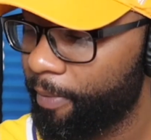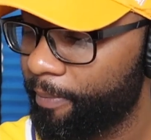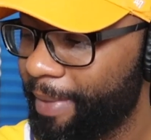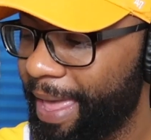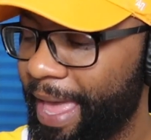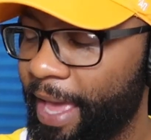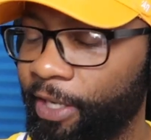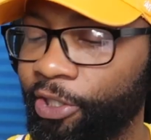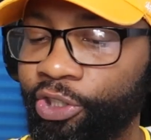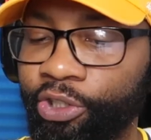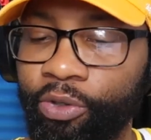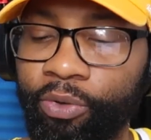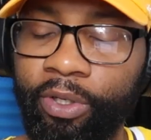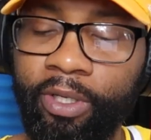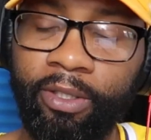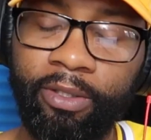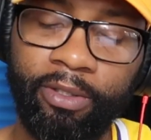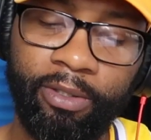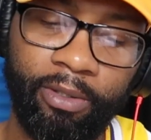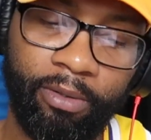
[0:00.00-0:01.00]
mass
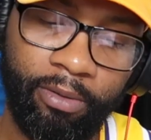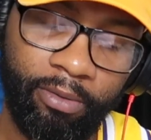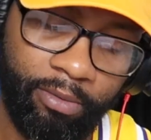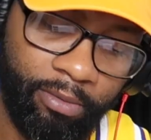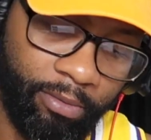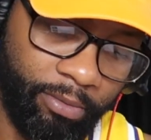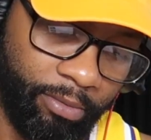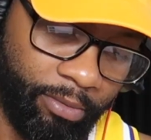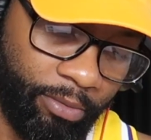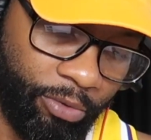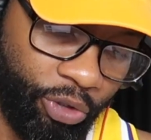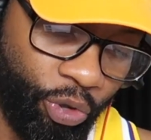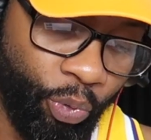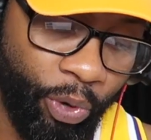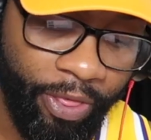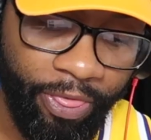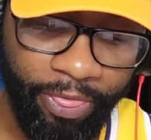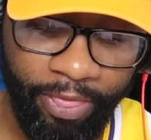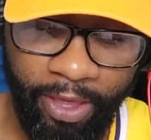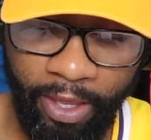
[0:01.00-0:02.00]
shootings, you
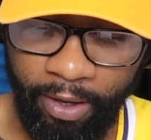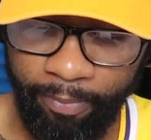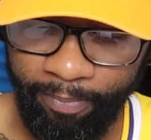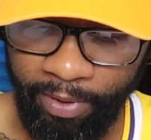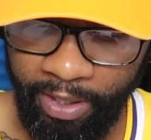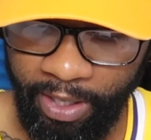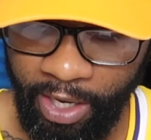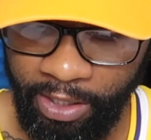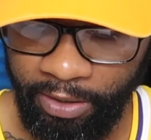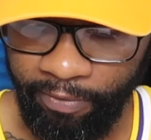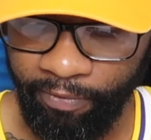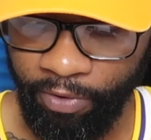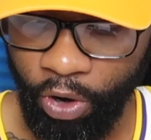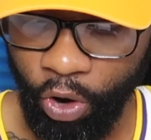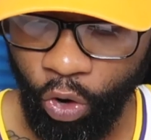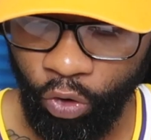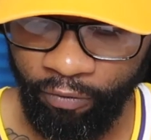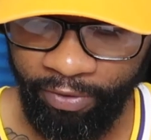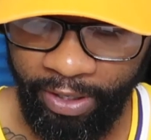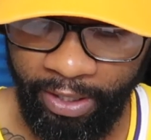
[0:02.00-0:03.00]
would think because of
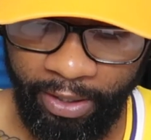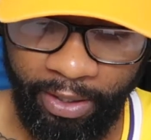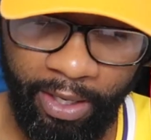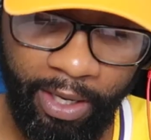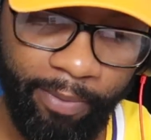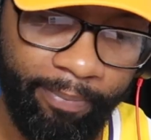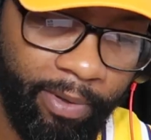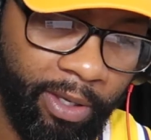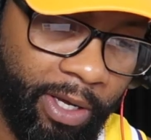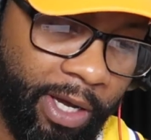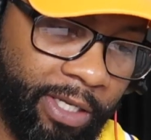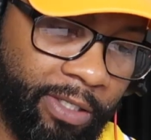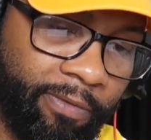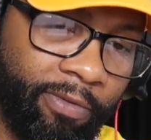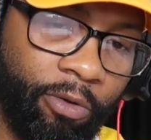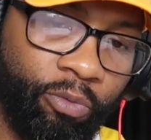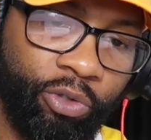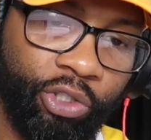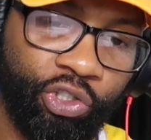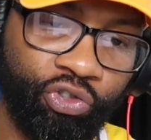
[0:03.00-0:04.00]
COVID and because of
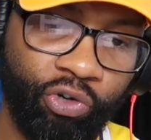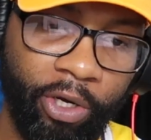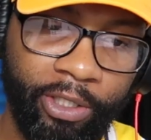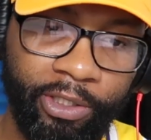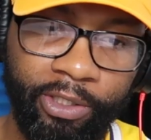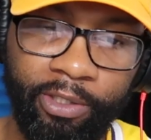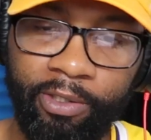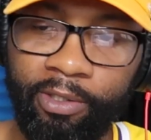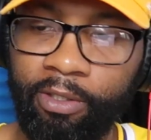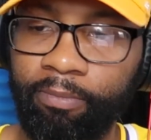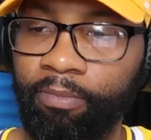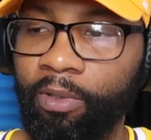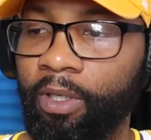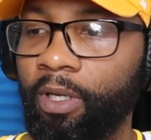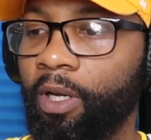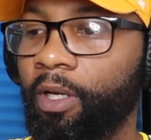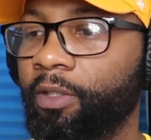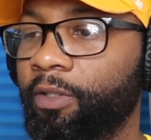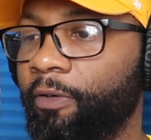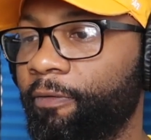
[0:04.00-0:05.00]
the restrictions and
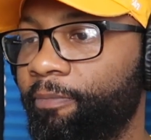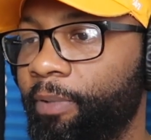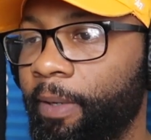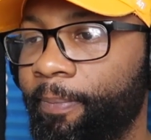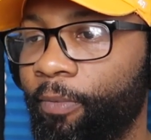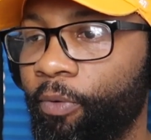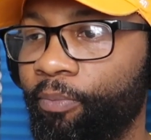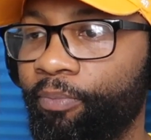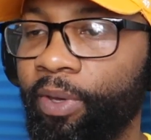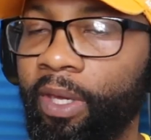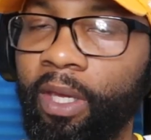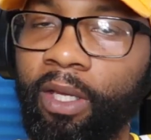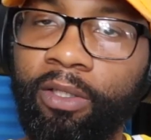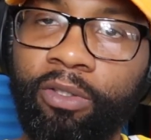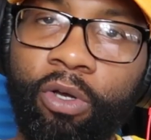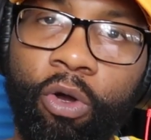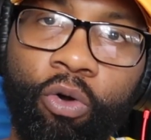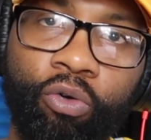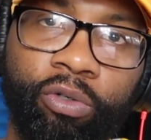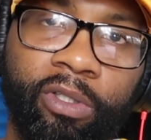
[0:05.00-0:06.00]
because of people being
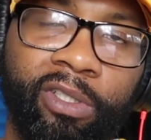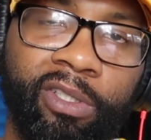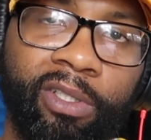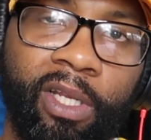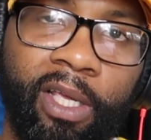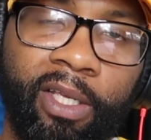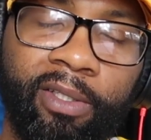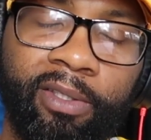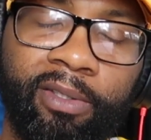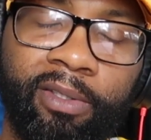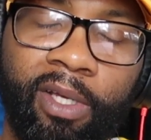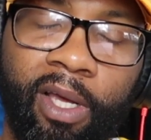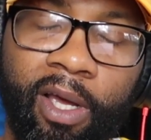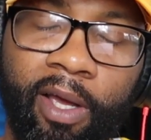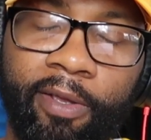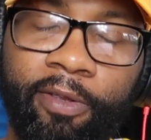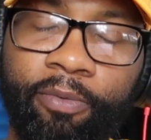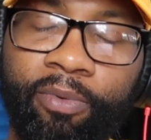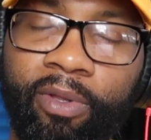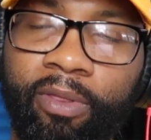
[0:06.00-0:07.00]
told to stay
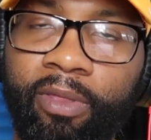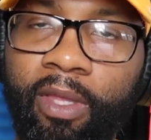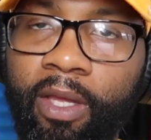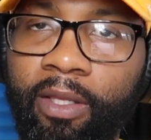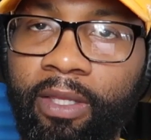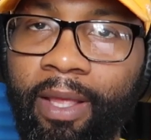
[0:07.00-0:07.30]
inside, you would think